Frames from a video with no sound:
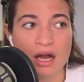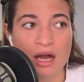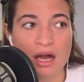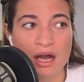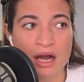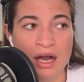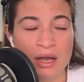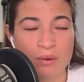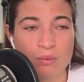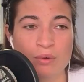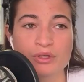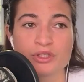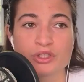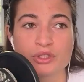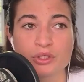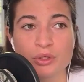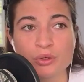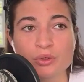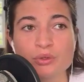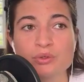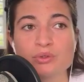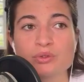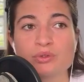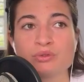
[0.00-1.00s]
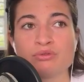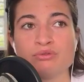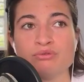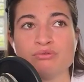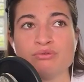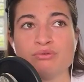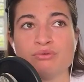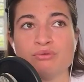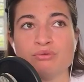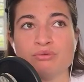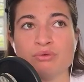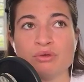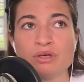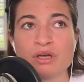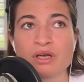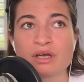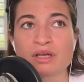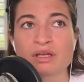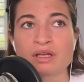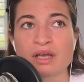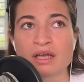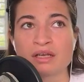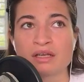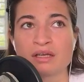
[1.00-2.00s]
I want you to
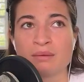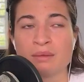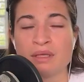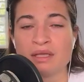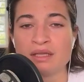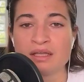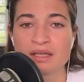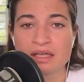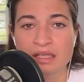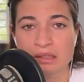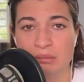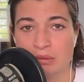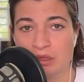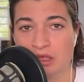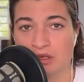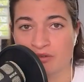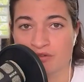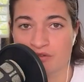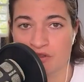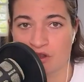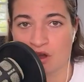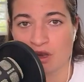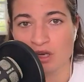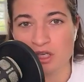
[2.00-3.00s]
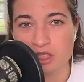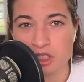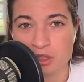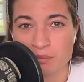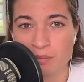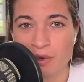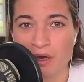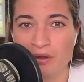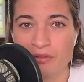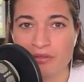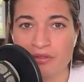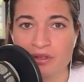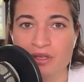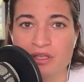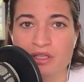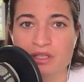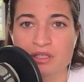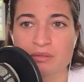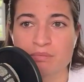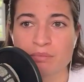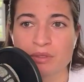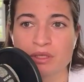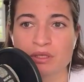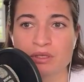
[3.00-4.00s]
get a little bit of knowledge about
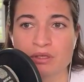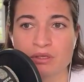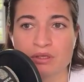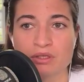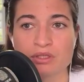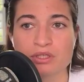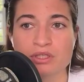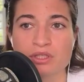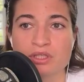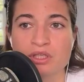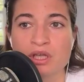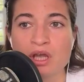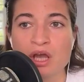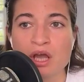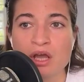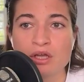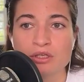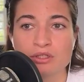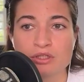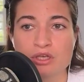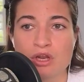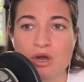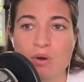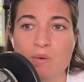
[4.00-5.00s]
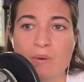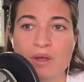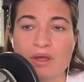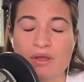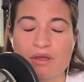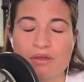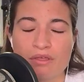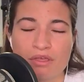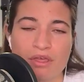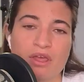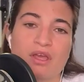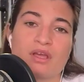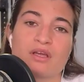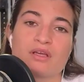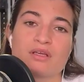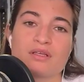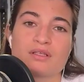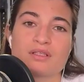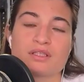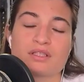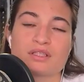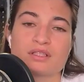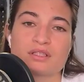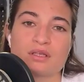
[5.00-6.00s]
this because knowing
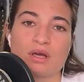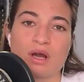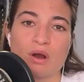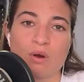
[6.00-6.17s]
things